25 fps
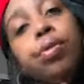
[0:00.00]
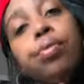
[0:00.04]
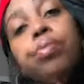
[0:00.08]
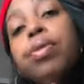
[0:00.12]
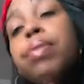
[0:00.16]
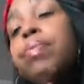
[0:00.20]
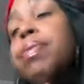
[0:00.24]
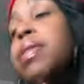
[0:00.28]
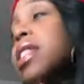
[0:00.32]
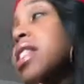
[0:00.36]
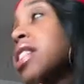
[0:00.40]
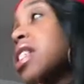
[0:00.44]
we've
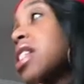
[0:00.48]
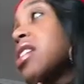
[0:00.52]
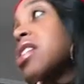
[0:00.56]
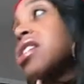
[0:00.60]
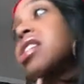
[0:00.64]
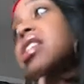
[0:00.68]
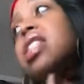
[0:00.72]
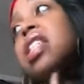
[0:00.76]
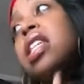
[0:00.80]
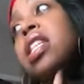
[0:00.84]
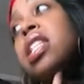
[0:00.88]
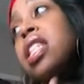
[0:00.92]
been saying the
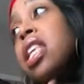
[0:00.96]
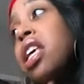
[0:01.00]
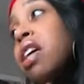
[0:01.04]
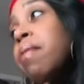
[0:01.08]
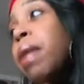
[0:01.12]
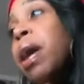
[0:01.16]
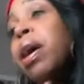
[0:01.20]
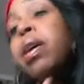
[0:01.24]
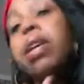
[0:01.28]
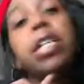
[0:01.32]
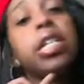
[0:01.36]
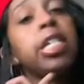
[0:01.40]
same thing
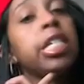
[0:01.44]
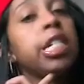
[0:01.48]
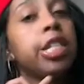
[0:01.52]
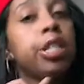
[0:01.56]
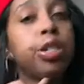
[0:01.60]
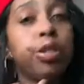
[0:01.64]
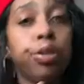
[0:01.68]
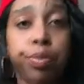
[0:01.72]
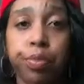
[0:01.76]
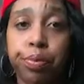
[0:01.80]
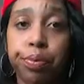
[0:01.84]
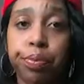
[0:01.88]
about Andy
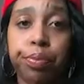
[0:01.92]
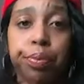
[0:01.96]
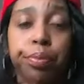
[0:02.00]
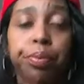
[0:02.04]
too.